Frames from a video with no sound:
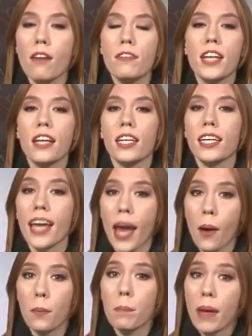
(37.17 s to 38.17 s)
evidently
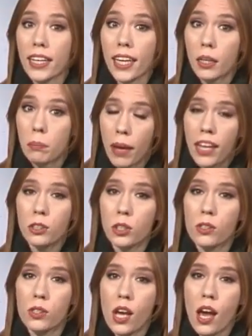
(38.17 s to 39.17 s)
help Medicaid
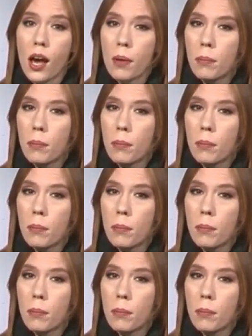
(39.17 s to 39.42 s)
patients,